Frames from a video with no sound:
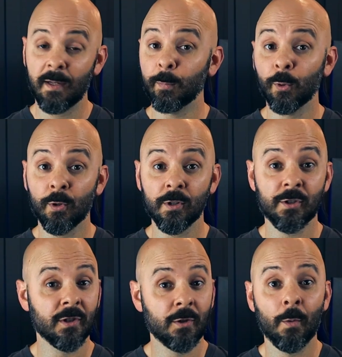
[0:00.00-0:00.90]
employers
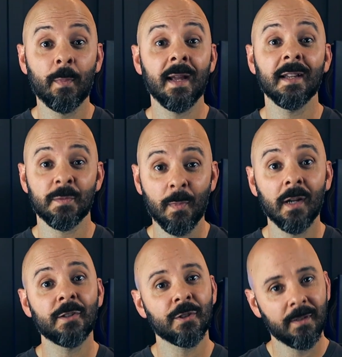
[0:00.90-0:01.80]
just don't pay as
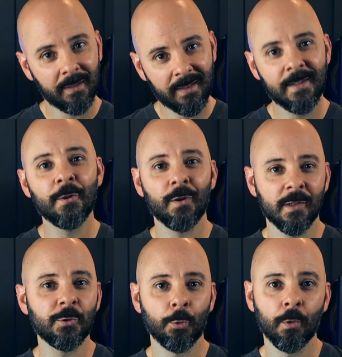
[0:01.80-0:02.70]
much here
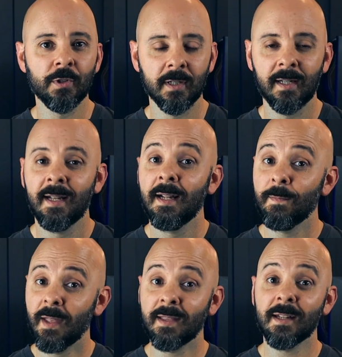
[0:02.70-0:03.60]
in Georgia.
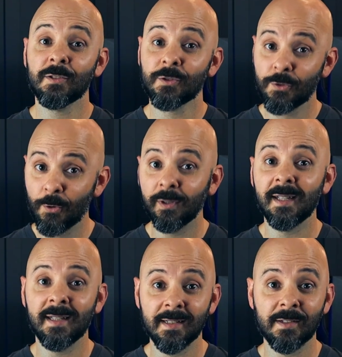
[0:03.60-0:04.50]
And that
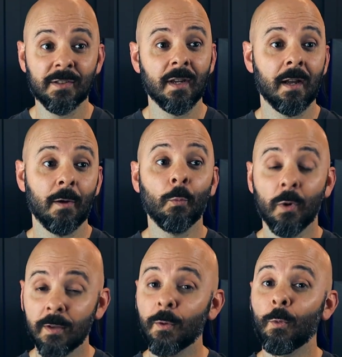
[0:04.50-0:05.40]
certainly is
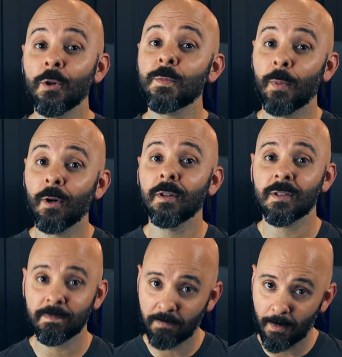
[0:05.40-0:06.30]
one of the worst
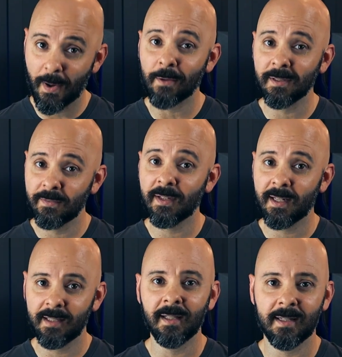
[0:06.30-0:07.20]
parts about living
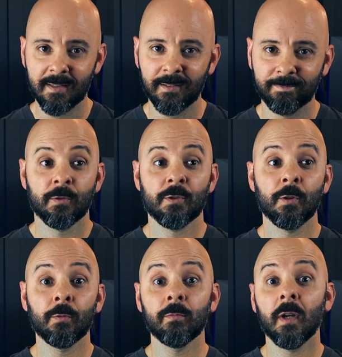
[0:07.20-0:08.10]
in Atlanta.
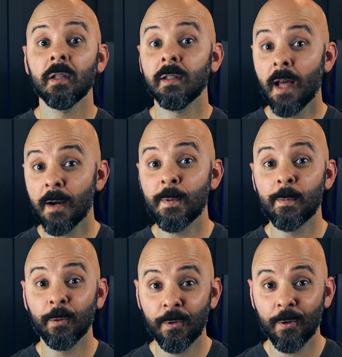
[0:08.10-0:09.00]
So a lot of
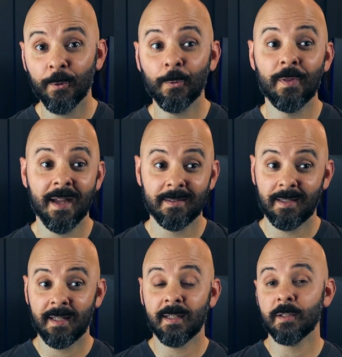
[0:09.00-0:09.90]
people know that
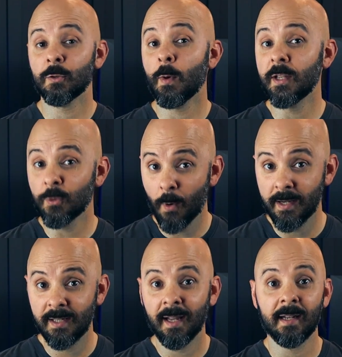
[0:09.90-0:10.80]
in
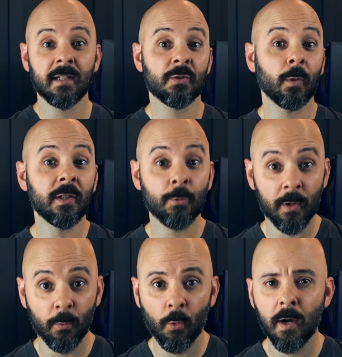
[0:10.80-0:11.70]
2020 and in
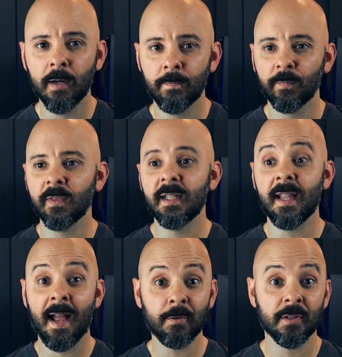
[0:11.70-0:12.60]
2021, the
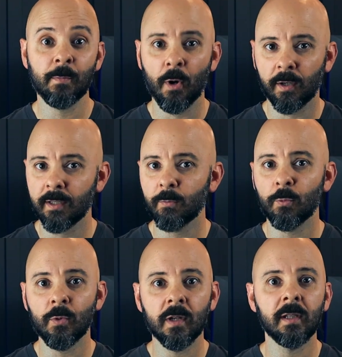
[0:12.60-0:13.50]
housing market
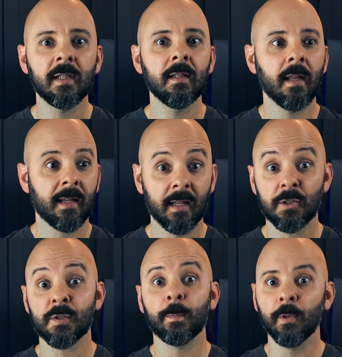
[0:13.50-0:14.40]
really like
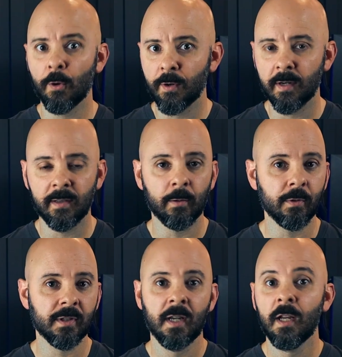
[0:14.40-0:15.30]
exploded, and there
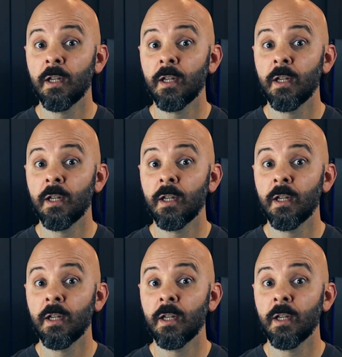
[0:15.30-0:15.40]
was